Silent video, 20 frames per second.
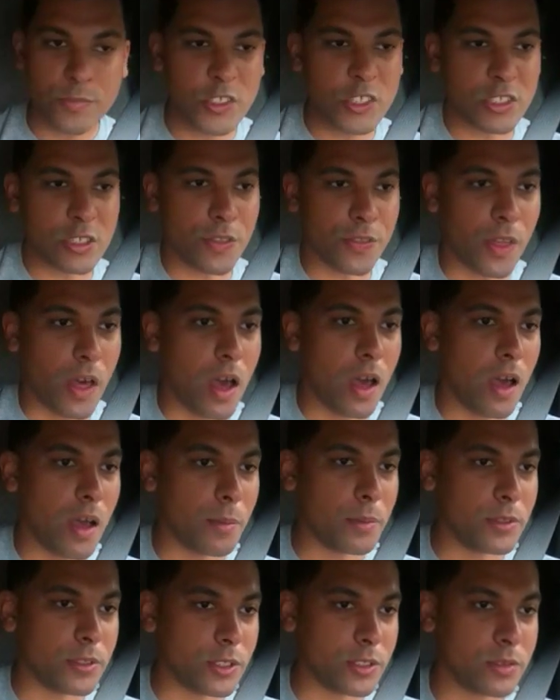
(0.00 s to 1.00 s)
Just a thought,
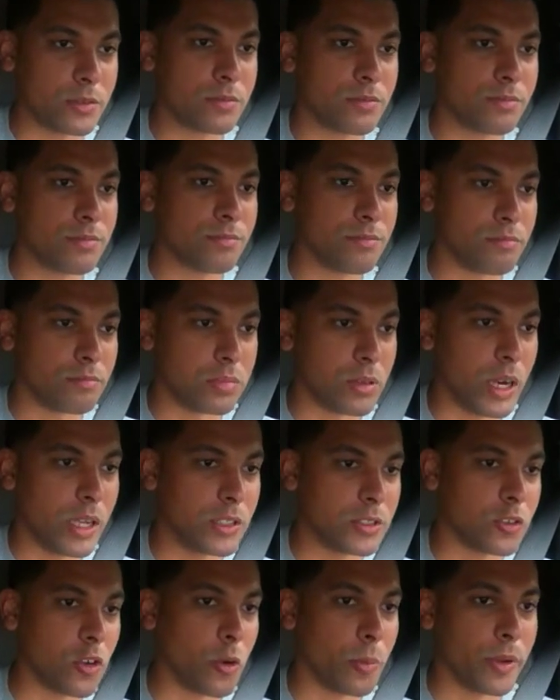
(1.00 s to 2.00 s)
I mean, just
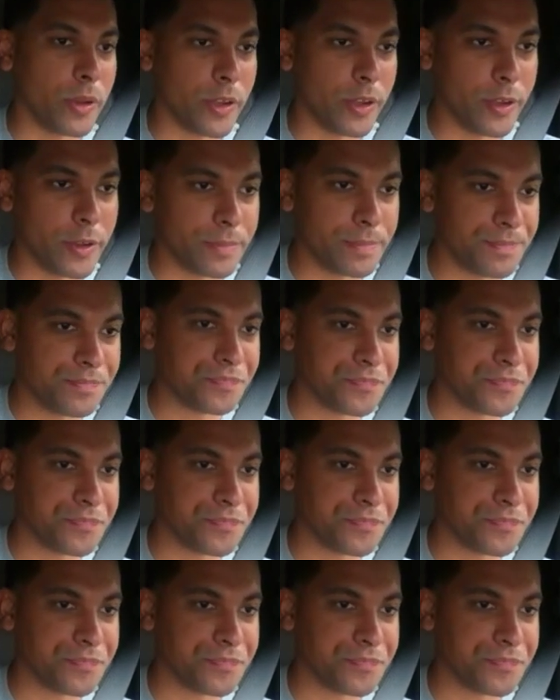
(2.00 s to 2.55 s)
brainstorming here.